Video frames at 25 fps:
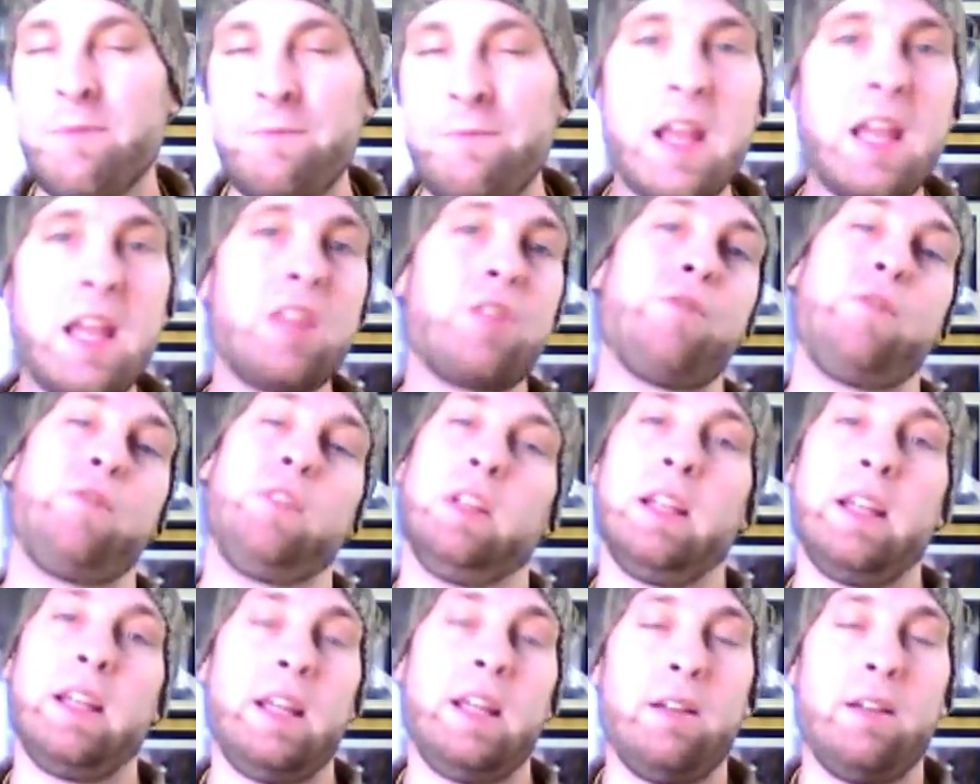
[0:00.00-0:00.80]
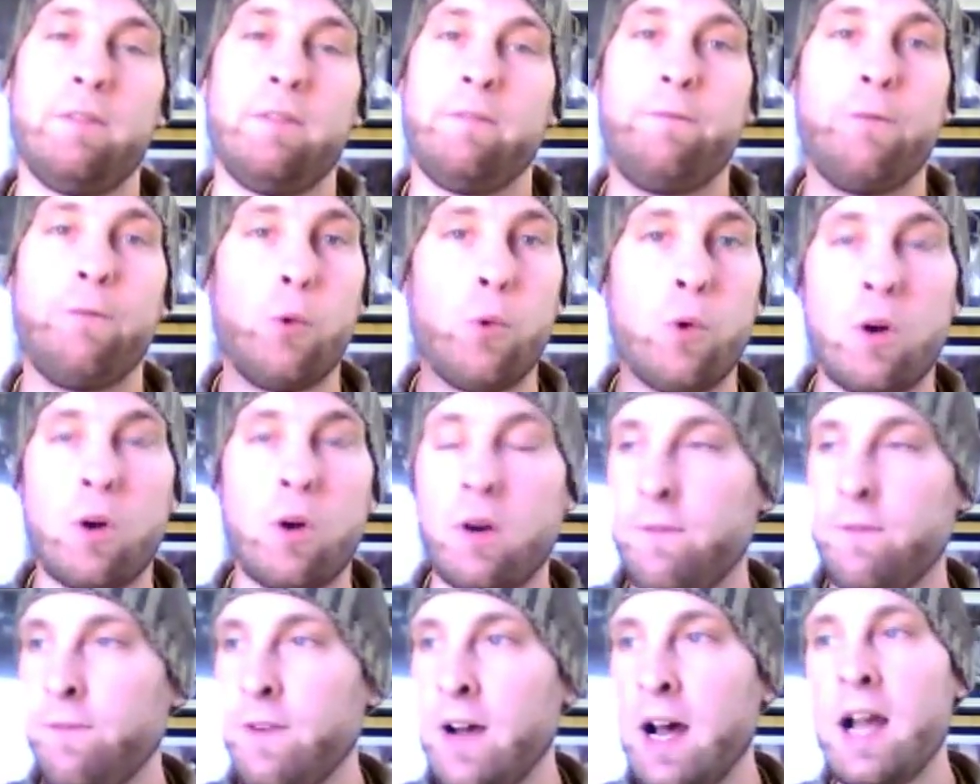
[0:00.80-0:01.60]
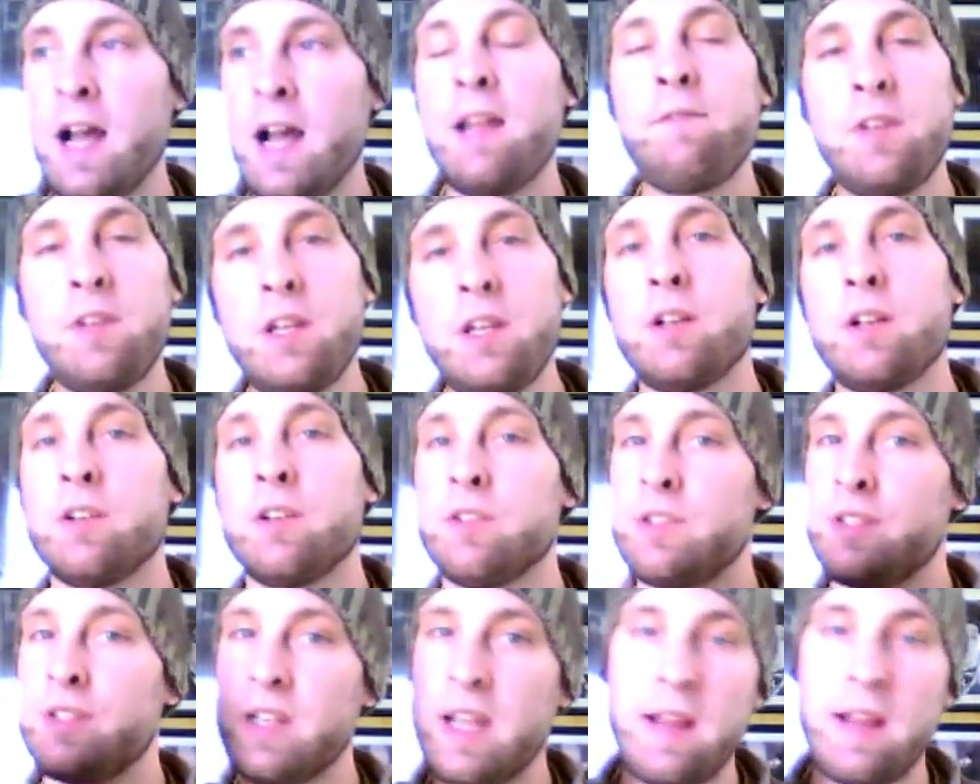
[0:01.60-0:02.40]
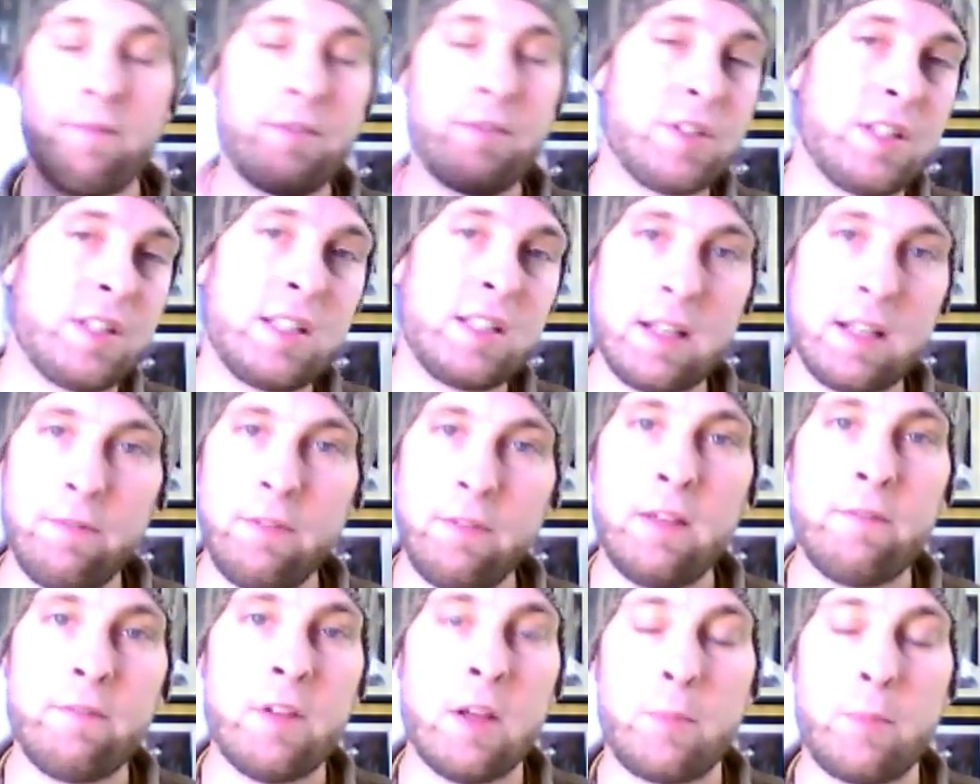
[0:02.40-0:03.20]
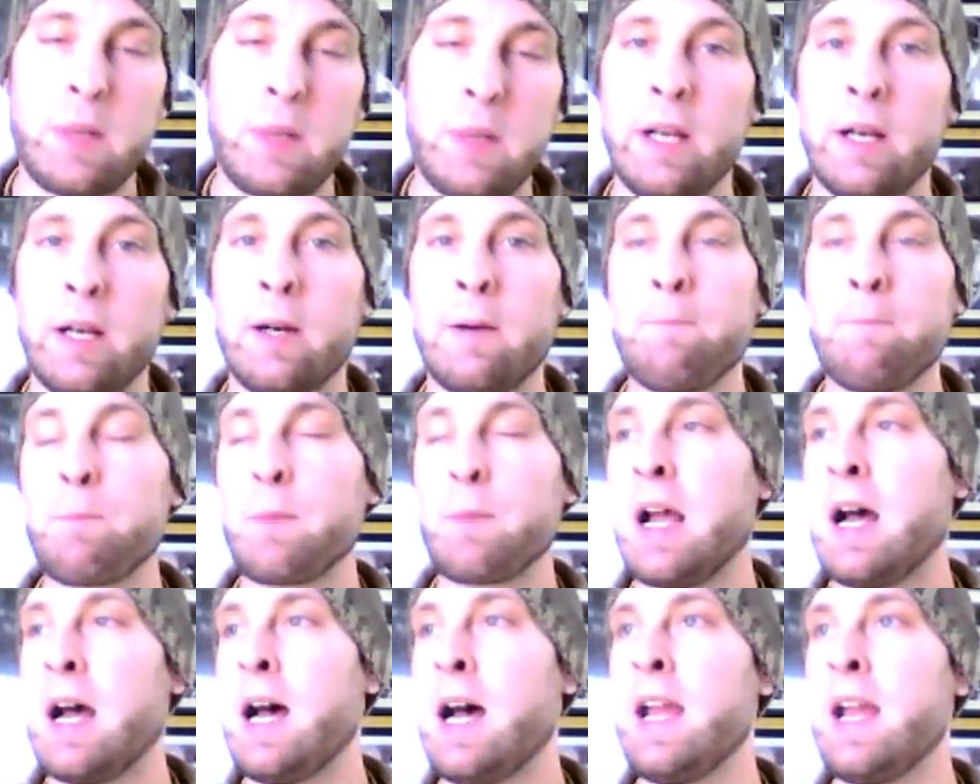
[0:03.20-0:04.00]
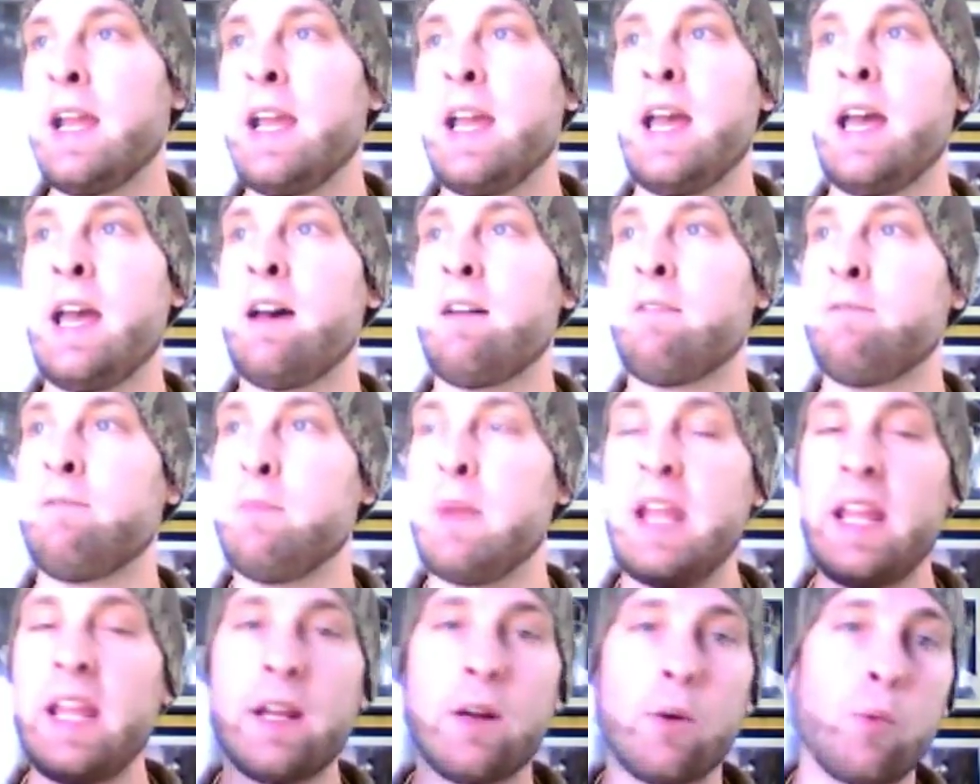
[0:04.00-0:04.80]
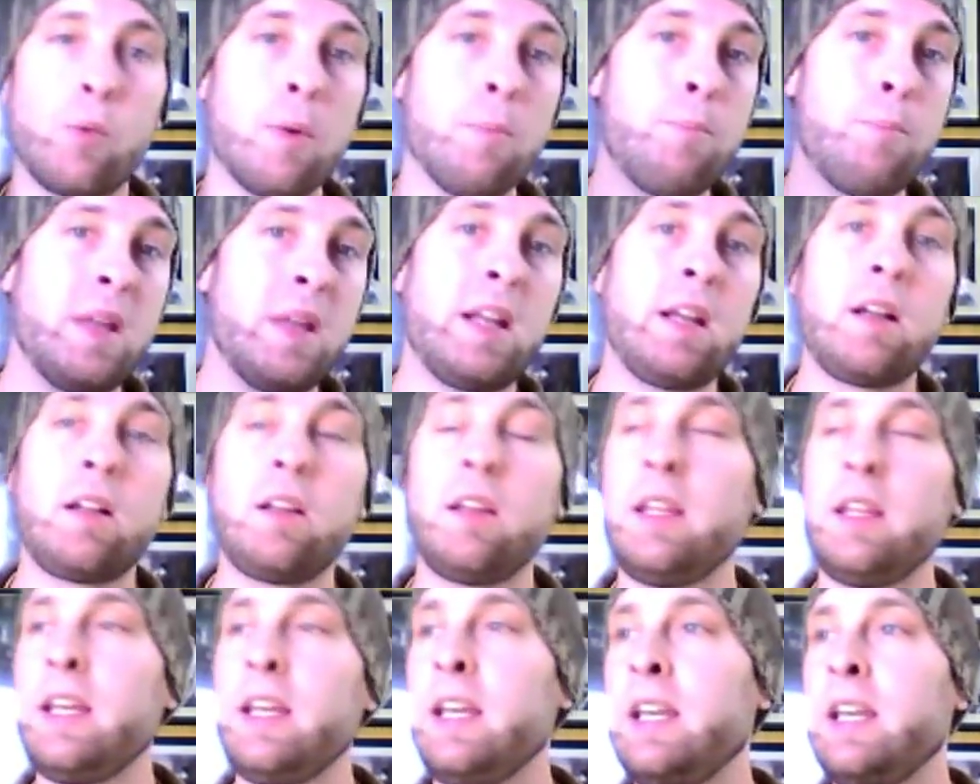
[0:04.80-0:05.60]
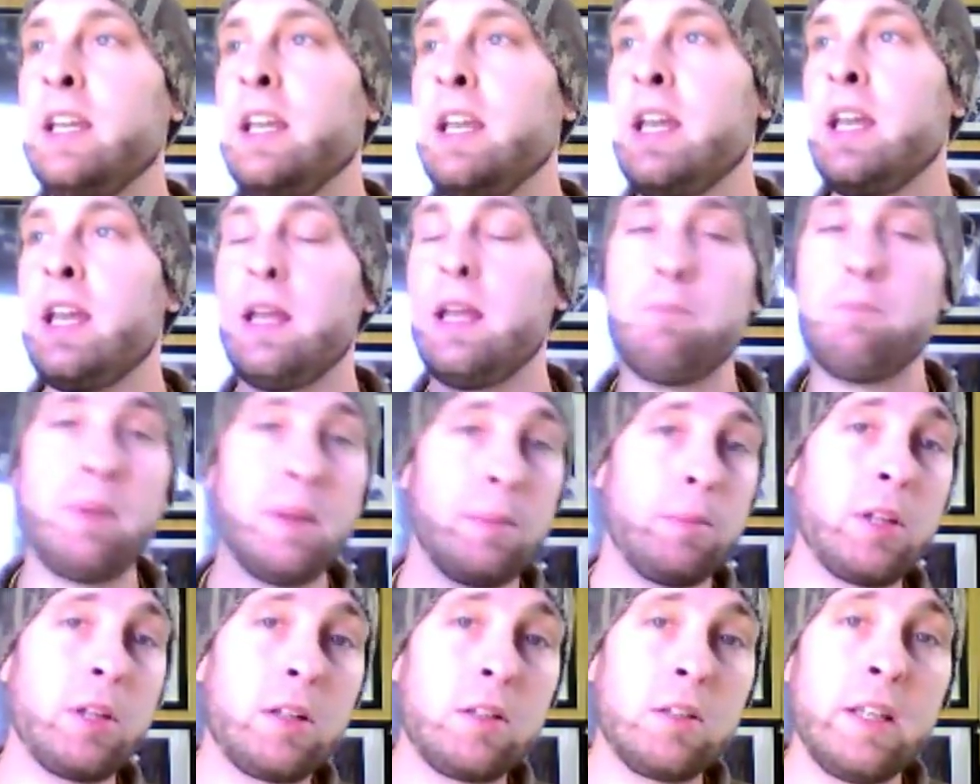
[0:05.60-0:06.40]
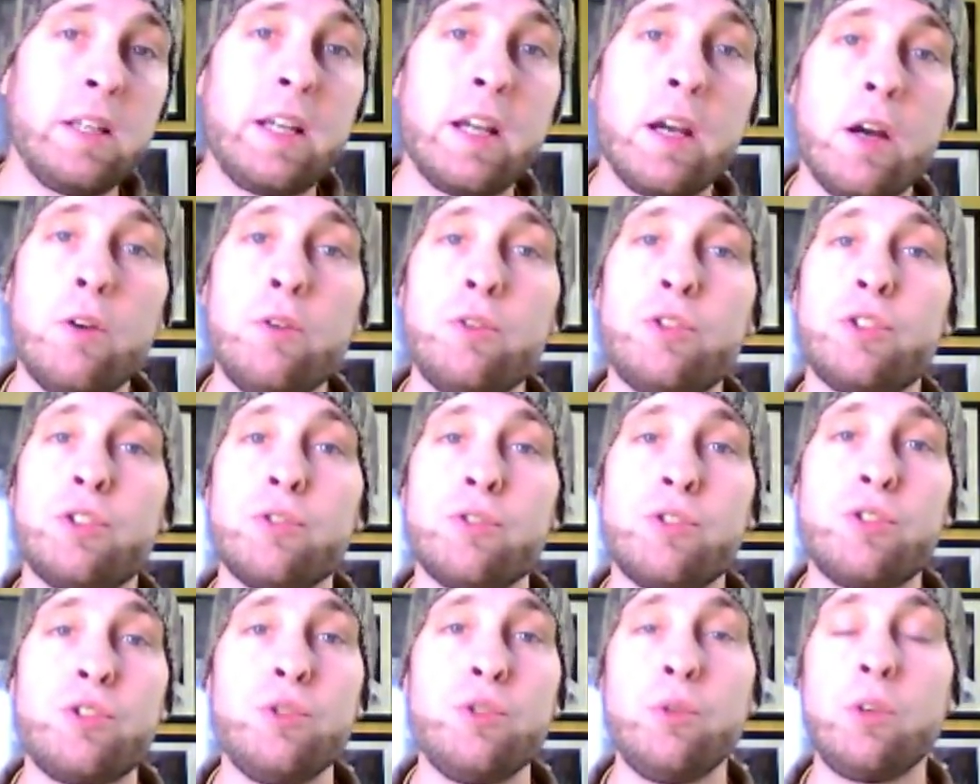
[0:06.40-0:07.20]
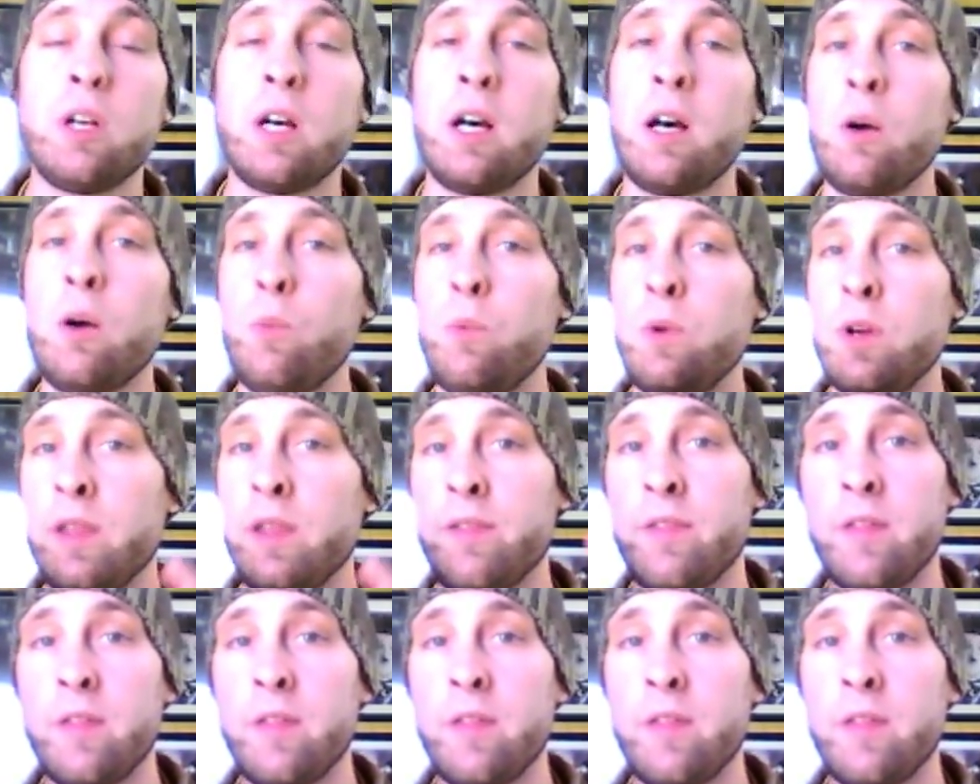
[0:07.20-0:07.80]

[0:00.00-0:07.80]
Faithfully, for 5 years, ever since I've lived up here, I have made a rabbinically and biblically kosher sukkah